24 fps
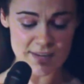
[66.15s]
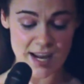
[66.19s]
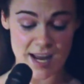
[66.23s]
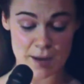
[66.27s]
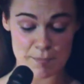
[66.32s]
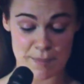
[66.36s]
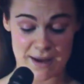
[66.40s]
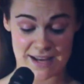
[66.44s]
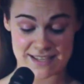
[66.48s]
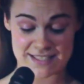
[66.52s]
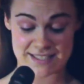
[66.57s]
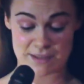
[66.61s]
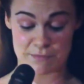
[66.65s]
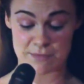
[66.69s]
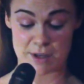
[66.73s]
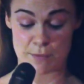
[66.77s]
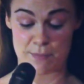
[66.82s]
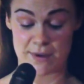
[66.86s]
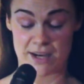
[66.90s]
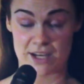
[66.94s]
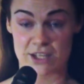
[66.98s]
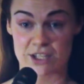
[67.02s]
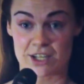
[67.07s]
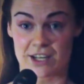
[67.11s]
I passed him
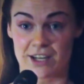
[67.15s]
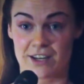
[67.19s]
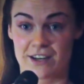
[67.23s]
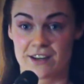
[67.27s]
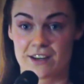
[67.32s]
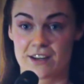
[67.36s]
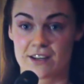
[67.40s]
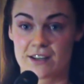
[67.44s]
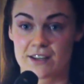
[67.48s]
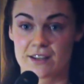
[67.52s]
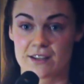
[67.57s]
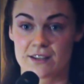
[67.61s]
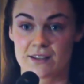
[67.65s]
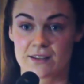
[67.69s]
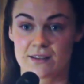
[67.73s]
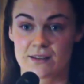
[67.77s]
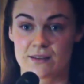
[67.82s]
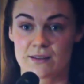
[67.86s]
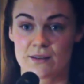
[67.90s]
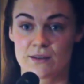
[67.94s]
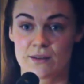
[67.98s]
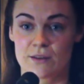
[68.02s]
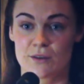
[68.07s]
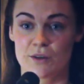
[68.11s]
the picture.
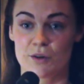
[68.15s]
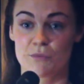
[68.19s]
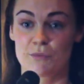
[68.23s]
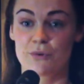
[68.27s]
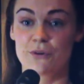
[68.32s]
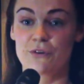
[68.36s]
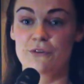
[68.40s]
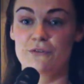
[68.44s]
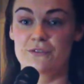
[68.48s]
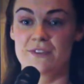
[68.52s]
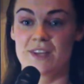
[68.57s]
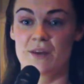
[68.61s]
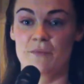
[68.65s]
Proof